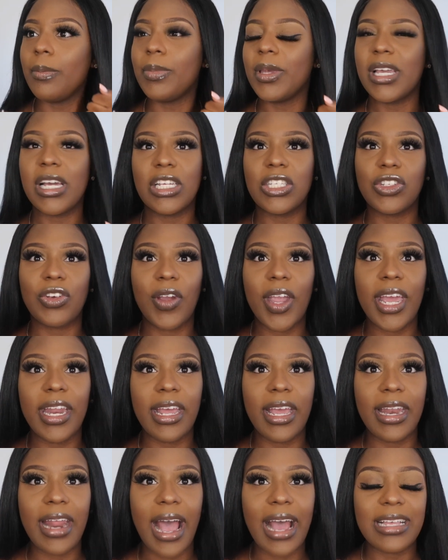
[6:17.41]
because
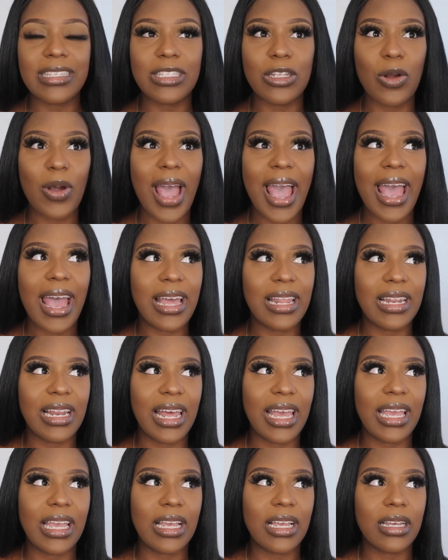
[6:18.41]
granted i still had
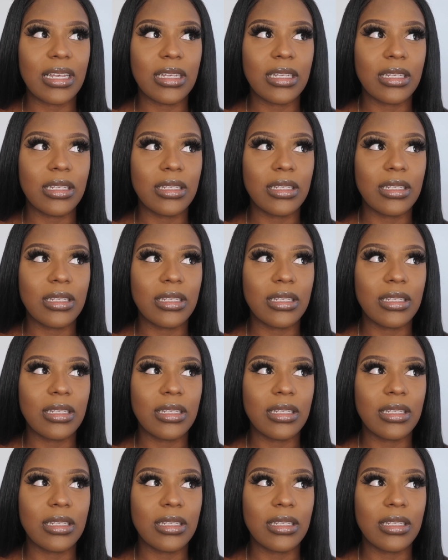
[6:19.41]
like